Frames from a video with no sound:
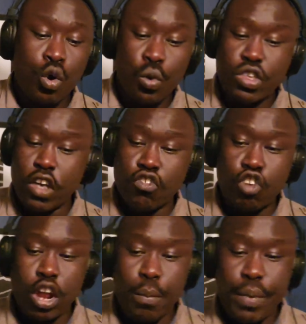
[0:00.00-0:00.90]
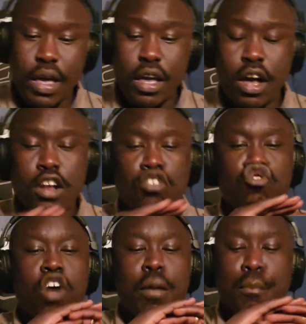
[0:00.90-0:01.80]
which is going to be
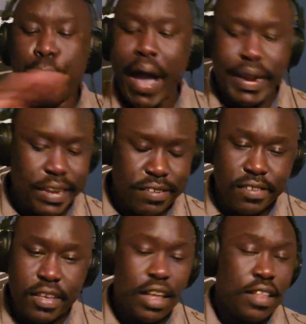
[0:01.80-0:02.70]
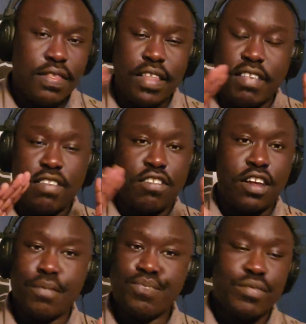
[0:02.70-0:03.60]
tremendous. This is going